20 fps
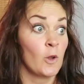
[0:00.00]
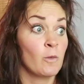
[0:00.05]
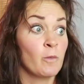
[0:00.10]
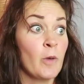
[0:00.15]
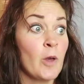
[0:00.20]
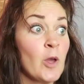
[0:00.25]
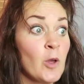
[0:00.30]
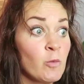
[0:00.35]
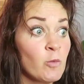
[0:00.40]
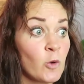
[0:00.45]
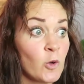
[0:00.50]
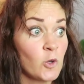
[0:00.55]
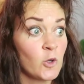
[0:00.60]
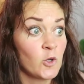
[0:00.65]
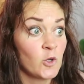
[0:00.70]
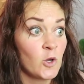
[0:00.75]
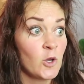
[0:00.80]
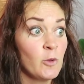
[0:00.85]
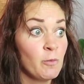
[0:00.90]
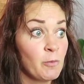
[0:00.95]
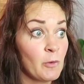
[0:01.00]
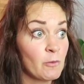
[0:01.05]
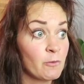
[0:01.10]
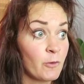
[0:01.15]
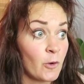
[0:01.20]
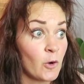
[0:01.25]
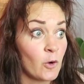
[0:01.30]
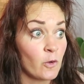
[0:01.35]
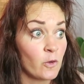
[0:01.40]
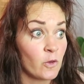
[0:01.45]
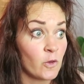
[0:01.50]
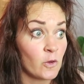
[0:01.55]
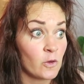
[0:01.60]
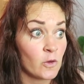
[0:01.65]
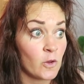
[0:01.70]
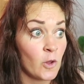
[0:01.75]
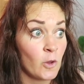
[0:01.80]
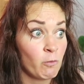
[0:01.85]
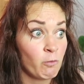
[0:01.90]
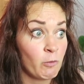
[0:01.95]
Now, Mamrie, she prefers this
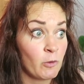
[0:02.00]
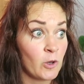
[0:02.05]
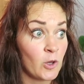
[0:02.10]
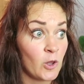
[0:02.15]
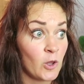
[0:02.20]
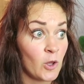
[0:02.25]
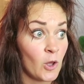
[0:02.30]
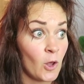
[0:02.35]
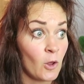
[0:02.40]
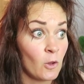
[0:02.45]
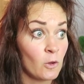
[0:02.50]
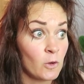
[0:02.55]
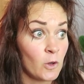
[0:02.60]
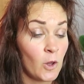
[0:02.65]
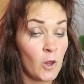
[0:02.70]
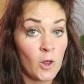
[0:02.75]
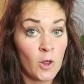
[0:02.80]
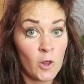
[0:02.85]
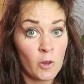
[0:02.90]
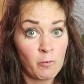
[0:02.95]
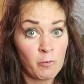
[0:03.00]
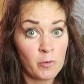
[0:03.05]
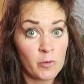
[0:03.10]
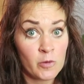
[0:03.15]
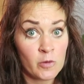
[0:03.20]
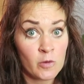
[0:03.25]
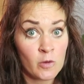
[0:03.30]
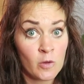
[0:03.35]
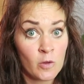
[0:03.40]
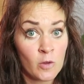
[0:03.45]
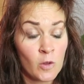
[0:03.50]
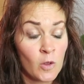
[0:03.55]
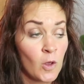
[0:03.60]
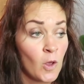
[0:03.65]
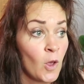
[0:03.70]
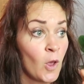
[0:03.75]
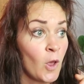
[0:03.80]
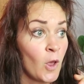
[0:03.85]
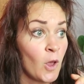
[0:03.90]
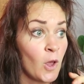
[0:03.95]
company called Ups.
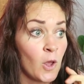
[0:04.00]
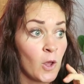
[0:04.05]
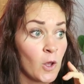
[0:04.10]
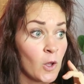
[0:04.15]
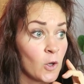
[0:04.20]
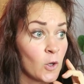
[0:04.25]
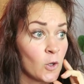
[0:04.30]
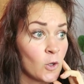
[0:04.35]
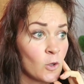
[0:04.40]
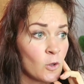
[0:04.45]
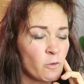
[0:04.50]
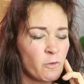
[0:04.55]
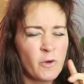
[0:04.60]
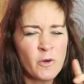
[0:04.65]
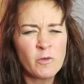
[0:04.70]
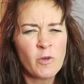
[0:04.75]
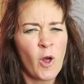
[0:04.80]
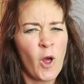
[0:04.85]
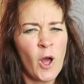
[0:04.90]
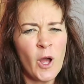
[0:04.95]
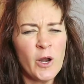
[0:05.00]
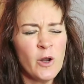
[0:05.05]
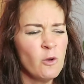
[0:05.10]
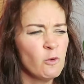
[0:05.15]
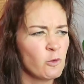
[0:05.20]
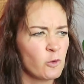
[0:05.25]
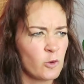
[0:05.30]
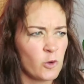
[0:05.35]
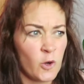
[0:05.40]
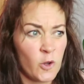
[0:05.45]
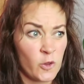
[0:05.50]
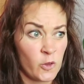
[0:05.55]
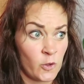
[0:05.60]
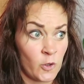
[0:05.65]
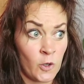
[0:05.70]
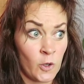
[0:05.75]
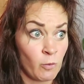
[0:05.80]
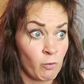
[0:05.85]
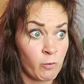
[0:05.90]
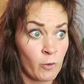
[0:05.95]
And first of all, I don't trust
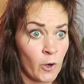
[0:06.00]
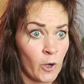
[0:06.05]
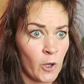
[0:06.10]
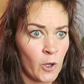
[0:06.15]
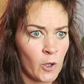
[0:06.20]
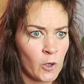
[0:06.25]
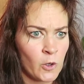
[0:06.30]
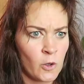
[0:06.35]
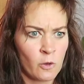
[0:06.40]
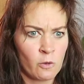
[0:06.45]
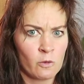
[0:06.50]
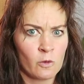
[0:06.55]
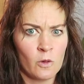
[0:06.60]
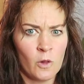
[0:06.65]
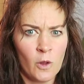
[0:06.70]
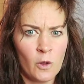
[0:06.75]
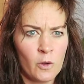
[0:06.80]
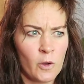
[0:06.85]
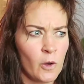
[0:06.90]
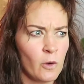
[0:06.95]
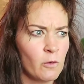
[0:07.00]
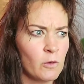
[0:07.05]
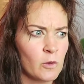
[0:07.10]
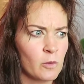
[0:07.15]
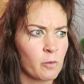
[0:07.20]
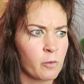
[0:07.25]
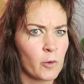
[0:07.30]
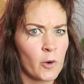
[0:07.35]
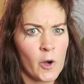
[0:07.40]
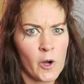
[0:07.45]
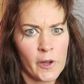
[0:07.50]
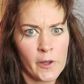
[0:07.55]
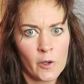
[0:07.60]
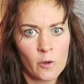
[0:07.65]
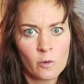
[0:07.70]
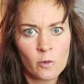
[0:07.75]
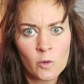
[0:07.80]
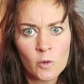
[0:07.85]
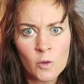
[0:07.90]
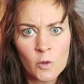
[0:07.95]
any brand whose logo is
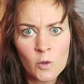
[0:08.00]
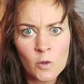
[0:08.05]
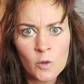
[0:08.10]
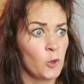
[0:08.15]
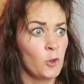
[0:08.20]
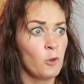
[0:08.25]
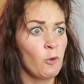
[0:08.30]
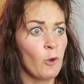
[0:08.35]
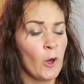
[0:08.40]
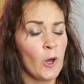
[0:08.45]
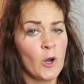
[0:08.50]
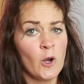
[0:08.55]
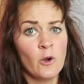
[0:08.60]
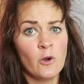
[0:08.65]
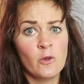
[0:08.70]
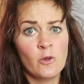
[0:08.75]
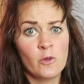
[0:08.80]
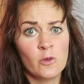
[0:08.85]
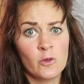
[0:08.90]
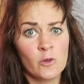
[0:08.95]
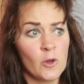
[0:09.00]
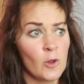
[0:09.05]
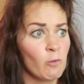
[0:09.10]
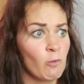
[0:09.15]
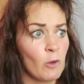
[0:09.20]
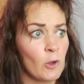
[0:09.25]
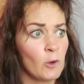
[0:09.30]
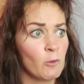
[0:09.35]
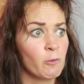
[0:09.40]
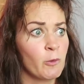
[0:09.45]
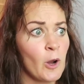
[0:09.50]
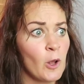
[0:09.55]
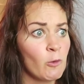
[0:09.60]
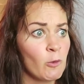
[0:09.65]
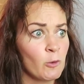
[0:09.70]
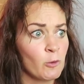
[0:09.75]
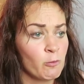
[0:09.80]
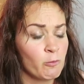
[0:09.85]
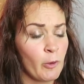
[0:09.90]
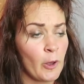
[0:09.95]
brown. You hired someone and
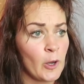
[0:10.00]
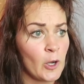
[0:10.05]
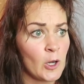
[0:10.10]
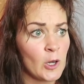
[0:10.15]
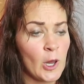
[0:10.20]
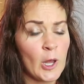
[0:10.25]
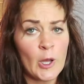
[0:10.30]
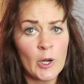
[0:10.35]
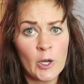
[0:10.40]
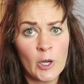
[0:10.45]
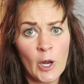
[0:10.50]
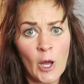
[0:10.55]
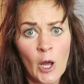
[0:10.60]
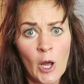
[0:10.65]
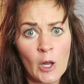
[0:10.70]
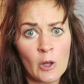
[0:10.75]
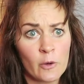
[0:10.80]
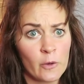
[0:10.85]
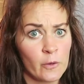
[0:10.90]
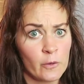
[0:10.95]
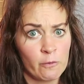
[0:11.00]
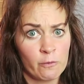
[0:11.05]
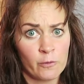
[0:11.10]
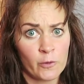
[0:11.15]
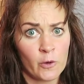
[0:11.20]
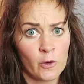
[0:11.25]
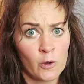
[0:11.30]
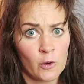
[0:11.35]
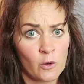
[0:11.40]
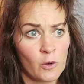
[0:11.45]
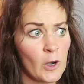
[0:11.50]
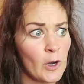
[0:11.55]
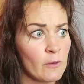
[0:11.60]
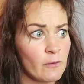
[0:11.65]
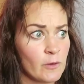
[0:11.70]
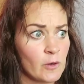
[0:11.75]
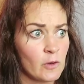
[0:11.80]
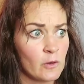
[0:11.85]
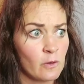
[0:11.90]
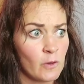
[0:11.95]
probably paid a lot of dollars for
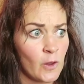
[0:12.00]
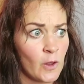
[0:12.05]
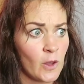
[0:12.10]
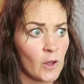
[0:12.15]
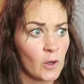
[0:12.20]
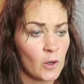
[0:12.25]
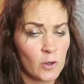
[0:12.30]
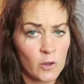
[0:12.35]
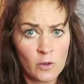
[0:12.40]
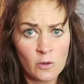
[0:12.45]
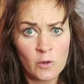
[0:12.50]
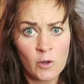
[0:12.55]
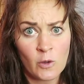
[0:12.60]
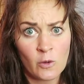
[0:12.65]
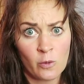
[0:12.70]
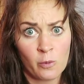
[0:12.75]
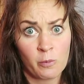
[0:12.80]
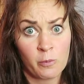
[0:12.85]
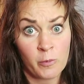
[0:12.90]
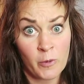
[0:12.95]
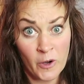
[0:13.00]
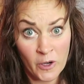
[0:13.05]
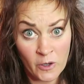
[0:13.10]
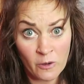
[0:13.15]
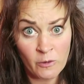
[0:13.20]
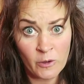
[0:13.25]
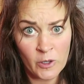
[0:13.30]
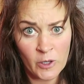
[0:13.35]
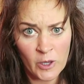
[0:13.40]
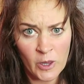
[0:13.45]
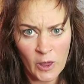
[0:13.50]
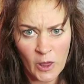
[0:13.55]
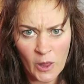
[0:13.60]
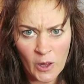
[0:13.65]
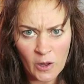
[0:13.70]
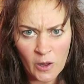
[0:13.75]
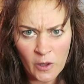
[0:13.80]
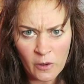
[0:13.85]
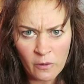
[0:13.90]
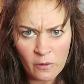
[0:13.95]
graphic design and you chose brown and
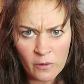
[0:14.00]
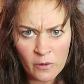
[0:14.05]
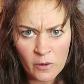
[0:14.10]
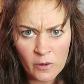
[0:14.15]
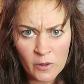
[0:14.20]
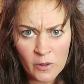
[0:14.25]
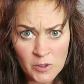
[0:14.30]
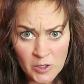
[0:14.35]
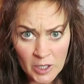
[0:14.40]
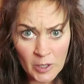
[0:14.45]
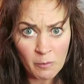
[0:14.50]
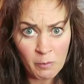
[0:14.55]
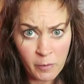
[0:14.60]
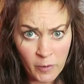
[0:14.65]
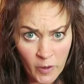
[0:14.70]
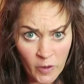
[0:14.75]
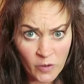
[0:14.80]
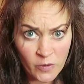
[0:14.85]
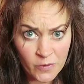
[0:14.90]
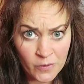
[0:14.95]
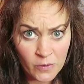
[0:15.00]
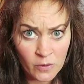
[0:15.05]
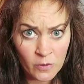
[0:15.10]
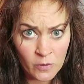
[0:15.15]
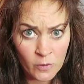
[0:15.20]
yellow? Shit and piss!